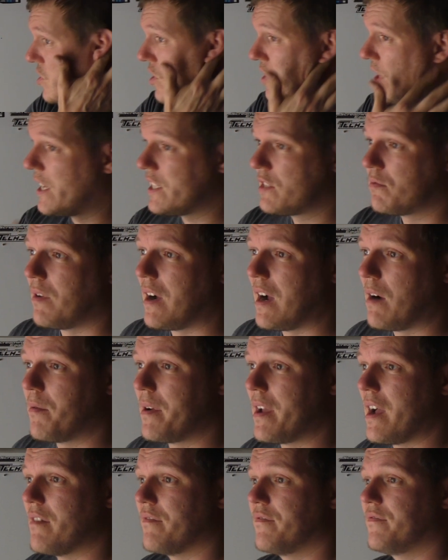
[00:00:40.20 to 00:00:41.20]
so that's why
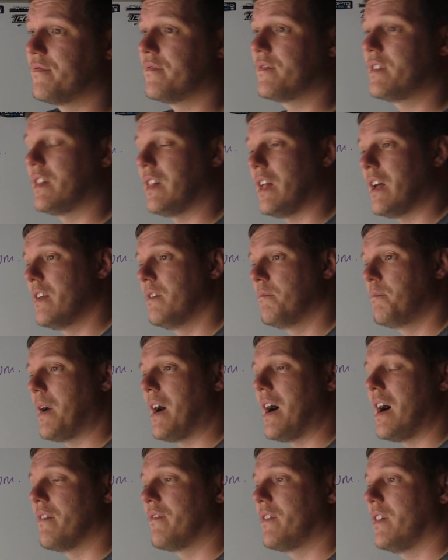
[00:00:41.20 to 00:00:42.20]
we have part
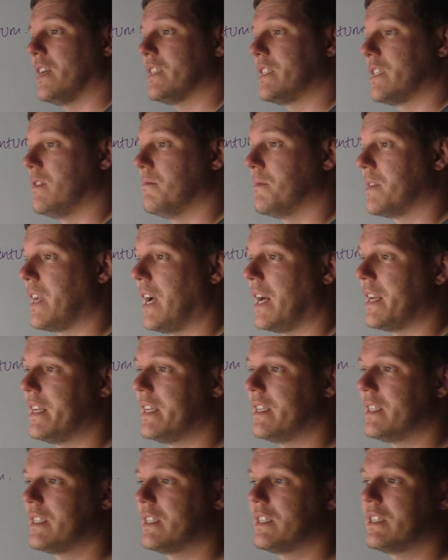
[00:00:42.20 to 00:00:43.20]
of classical
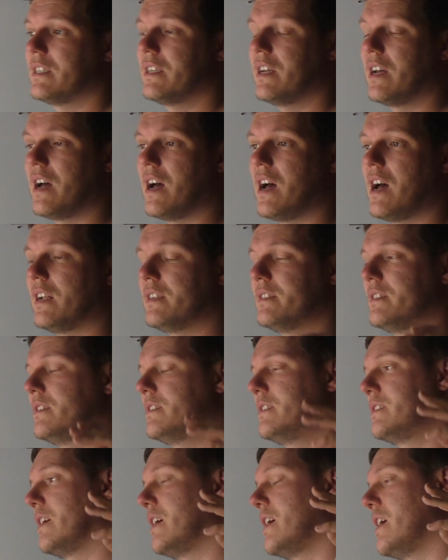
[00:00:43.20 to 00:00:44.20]
mechanics
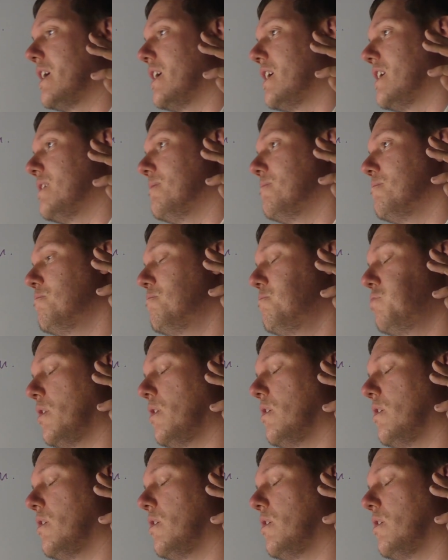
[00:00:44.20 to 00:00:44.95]
and um,